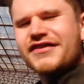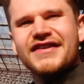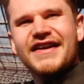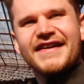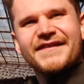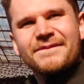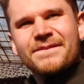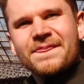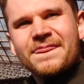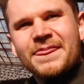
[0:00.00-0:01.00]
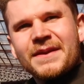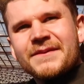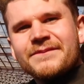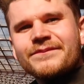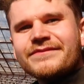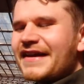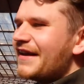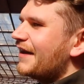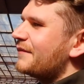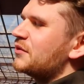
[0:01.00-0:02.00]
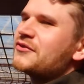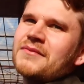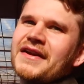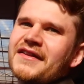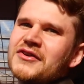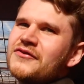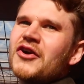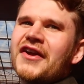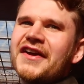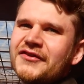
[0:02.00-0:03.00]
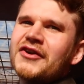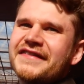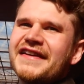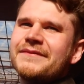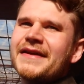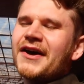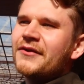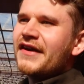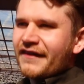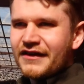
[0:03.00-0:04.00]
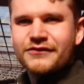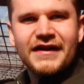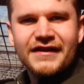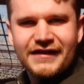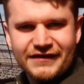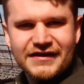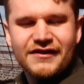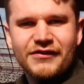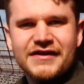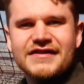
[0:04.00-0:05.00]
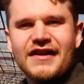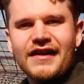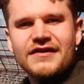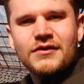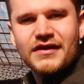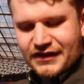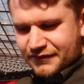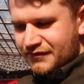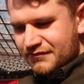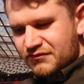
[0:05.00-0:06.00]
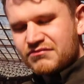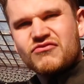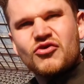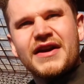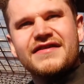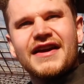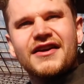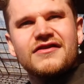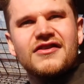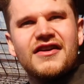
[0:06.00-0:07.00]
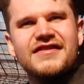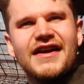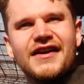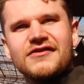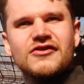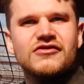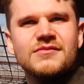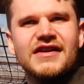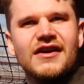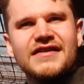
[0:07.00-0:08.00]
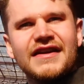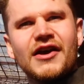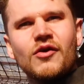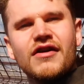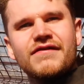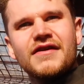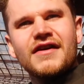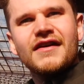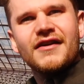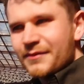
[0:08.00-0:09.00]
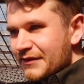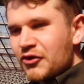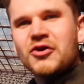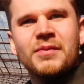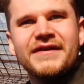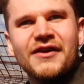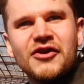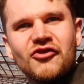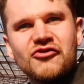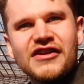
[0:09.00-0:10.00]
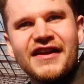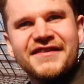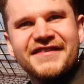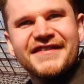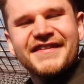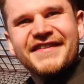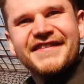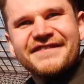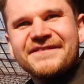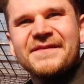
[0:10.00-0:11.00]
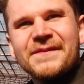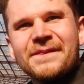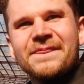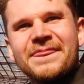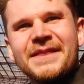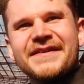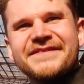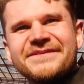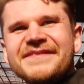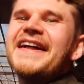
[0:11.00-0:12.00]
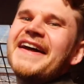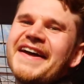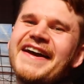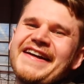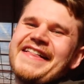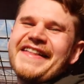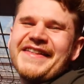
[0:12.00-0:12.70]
The thing is though, we haven't had a game in three weeks. Nah, but it doesn't matter though, you've got it, you've the got core. It deep down. Okay, these, fit, these uh, freestyle lads, what are they? twenty seconds, thirty seconds, do some skills and they go off. You've got to be running up and down the touchline. I reckon once there's a big tackle in the middle, the first yeah. the first